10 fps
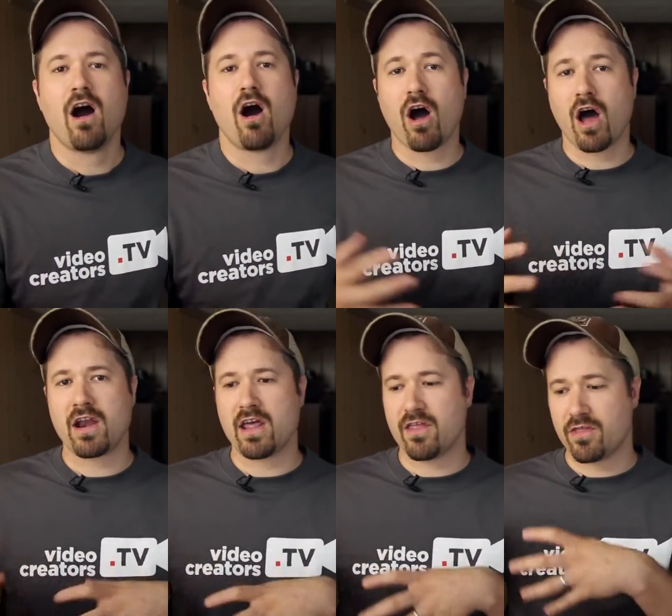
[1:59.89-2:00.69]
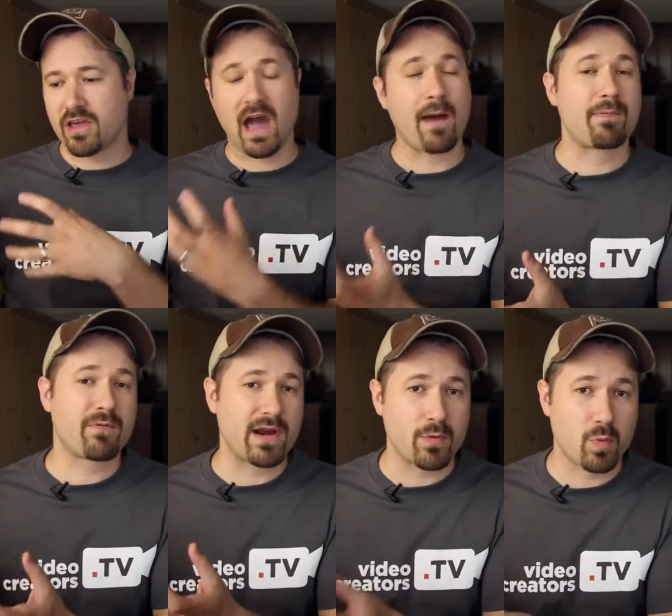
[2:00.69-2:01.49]
on the
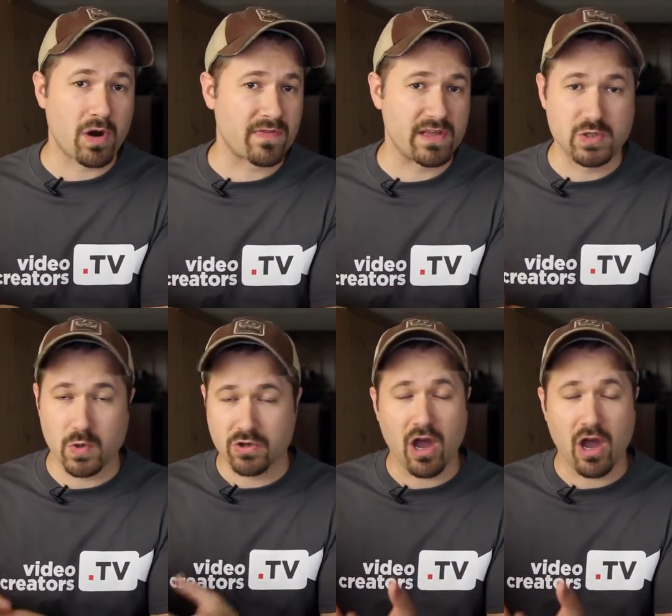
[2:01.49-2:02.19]
copyrighted work that you are